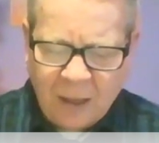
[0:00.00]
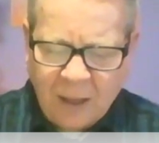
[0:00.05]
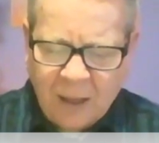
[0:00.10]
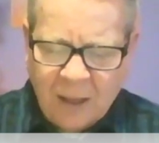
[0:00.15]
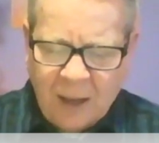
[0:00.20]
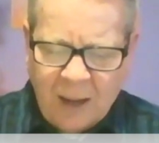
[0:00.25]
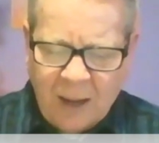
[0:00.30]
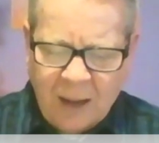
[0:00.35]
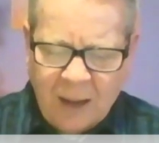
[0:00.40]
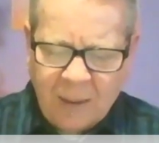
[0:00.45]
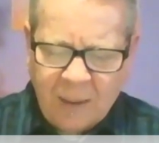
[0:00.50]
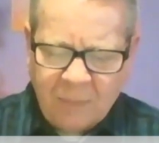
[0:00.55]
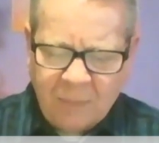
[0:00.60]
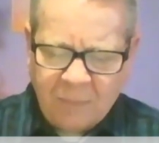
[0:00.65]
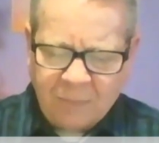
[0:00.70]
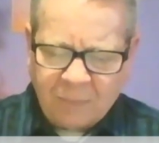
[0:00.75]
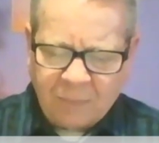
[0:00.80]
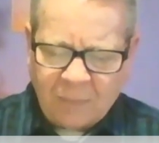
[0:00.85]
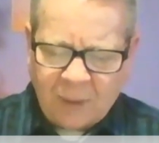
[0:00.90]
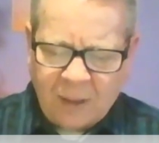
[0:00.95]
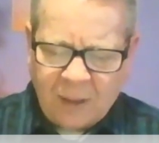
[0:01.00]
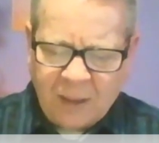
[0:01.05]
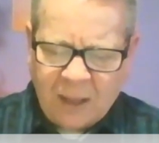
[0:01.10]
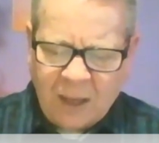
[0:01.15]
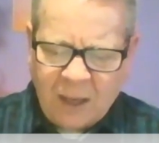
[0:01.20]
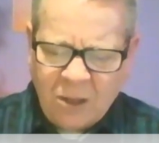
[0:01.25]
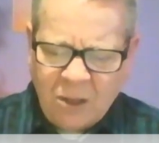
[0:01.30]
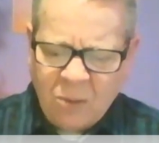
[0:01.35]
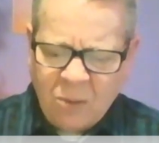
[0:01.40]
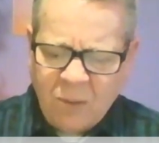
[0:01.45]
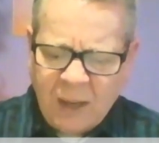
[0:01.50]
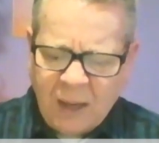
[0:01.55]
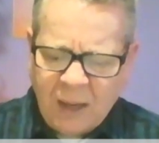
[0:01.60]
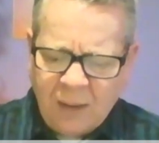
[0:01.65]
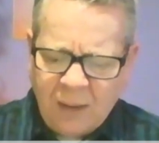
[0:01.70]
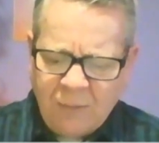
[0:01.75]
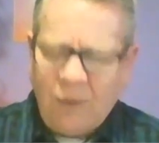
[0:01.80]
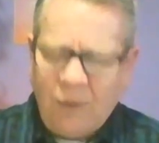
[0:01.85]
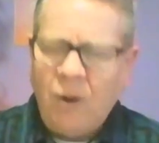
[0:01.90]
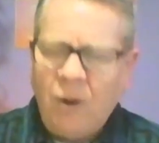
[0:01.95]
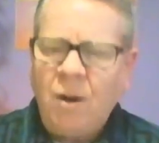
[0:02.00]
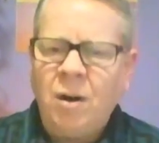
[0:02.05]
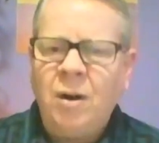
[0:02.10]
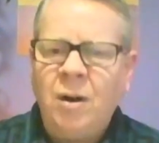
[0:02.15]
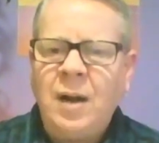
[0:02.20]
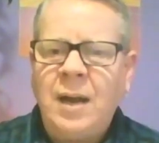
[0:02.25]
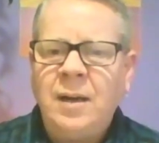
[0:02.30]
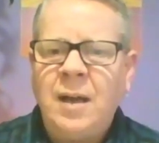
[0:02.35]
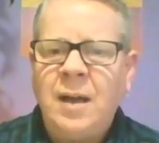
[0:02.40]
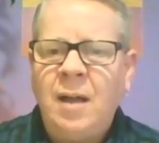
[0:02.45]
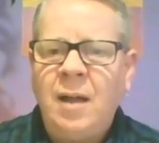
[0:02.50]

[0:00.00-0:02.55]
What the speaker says: can you give her and